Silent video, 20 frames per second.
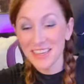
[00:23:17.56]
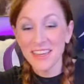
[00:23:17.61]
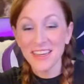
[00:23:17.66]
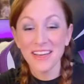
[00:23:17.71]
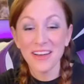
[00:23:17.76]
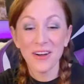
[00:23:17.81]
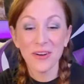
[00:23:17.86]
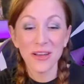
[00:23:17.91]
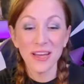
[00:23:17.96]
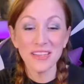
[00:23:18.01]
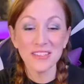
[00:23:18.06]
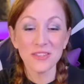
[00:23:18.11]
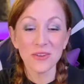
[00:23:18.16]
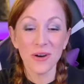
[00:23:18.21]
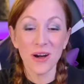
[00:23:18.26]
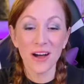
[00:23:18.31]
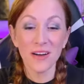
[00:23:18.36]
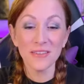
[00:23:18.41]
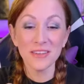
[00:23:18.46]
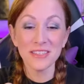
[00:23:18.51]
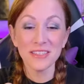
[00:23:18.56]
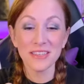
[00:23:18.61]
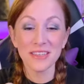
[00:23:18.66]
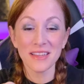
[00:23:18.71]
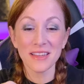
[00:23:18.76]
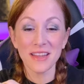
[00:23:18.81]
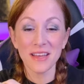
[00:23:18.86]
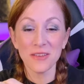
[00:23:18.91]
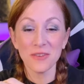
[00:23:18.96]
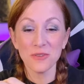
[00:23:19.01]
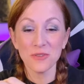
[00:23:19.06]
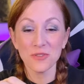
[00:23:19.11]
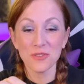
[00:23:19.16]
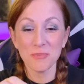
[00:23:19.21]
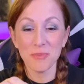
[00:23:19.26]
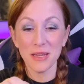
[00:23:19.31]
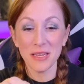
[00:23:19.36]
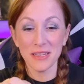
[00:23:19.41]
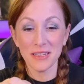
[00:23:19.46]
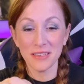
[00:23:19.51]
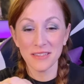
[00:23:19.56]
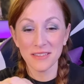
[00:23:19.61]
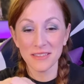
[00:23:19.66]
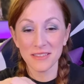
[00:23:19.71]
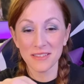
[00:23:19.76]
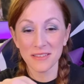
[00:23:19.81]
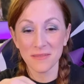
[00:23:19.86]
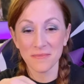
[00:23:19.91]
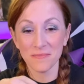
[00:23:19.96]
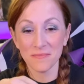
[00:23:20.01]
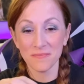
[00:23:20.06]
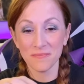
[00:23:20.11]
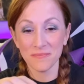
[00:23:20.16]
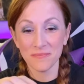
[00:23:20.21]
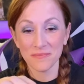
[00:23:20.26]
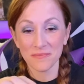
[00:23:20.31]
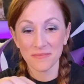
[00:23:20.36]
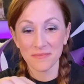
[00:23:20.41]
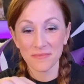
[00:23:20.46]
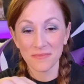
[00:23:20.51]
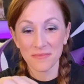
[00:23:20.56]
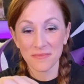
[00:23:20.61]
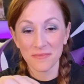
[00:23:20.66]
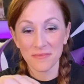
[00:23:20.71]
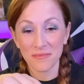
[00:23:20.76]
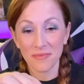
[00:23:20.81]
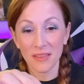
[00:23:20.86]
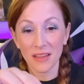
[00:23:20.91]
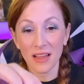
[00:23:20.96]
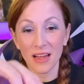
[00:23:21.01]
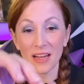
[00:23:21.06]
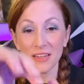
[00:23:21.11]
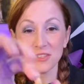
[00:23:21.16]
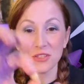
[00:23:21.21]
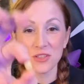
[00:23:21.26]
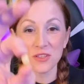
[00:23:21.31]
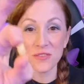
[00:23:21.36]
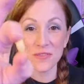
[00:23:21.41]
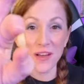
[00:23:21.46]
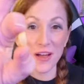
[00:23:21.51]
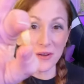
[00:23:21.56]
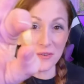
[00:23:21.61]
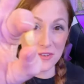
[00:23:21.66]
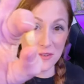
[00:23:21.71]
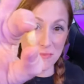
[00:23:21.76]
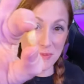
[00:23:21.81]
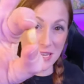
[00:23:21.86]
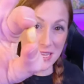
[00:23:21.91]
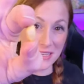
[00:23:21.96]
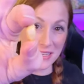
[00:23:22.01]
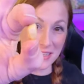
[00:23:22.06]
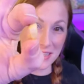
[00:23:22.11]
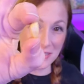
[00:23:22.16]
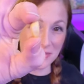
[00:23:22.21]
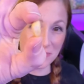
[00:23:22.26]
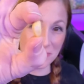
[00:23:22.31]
Okay, so obviously they use peanuts. I just found a peanut.